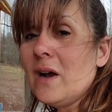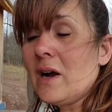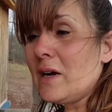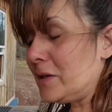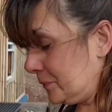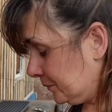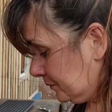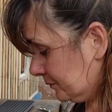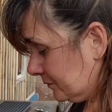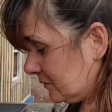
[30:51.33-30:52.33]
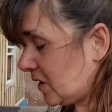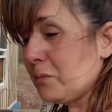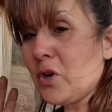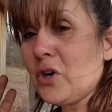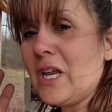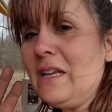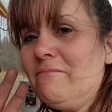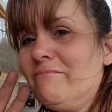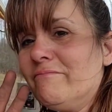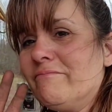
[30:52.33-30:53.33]
I'm dirty.
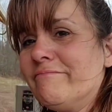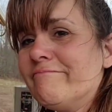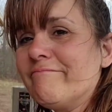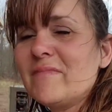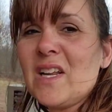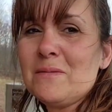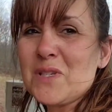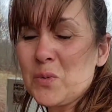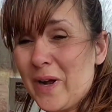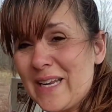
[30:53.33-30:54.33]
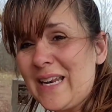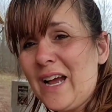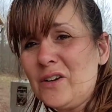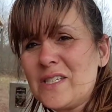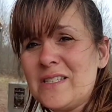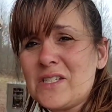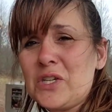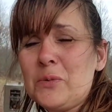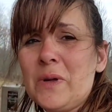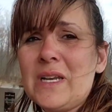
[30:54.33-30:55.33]
I'm sweaty now since
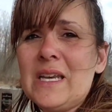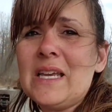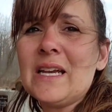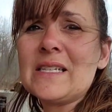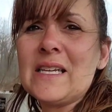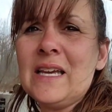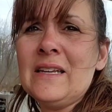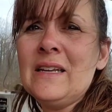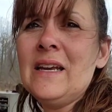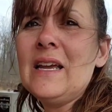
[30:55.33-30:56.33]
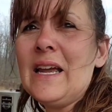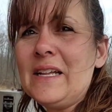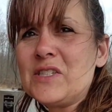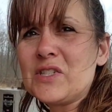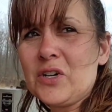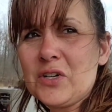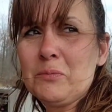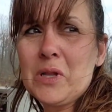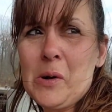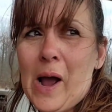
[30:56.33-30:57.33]
the humidity kicked in. It's starting
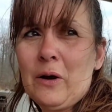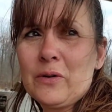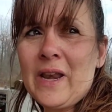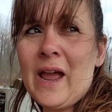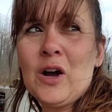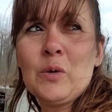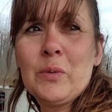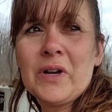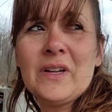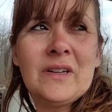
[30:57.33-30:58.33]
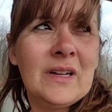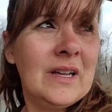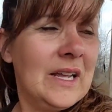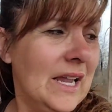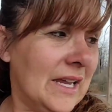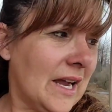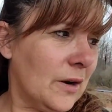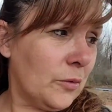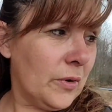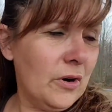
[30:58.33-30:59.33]
to blow out now, but it
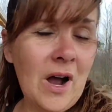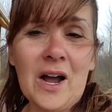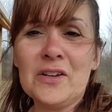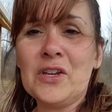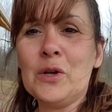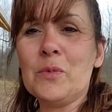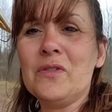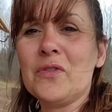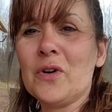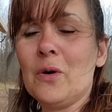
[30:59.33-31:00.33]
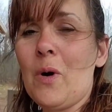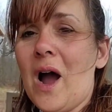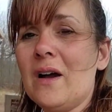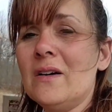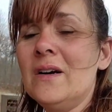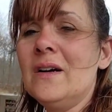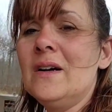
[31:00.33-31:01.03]
got real hot and humid for a while.